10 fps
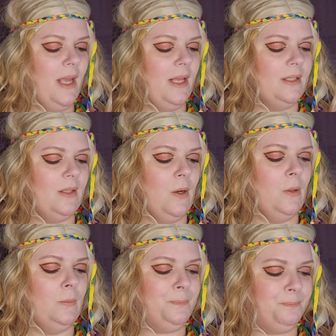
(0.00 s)

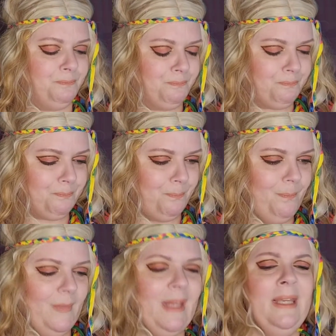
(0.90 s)
So
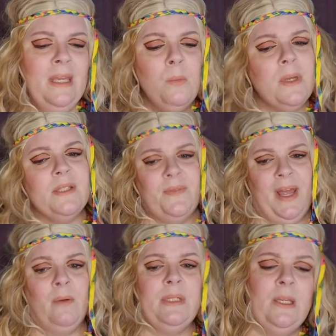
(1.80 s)
he was
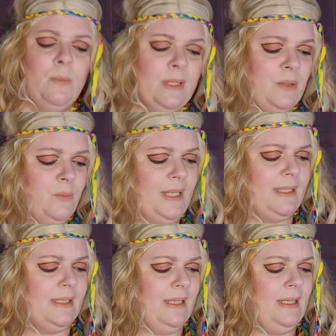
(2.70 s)
found, he was
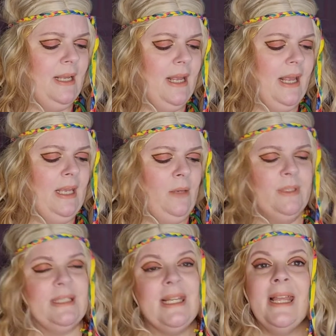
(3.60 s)
arrested, he
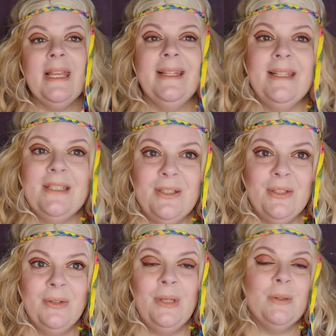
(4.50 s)
was
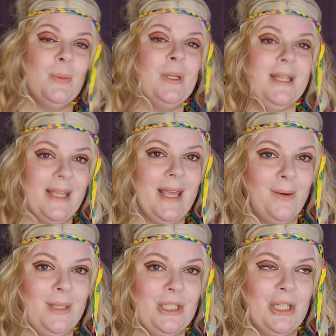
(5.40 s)
put in the
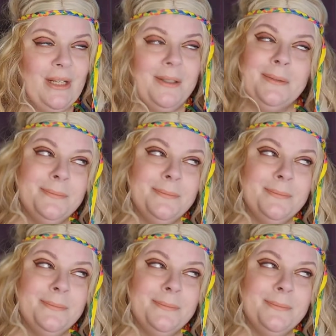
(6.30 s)
county jail.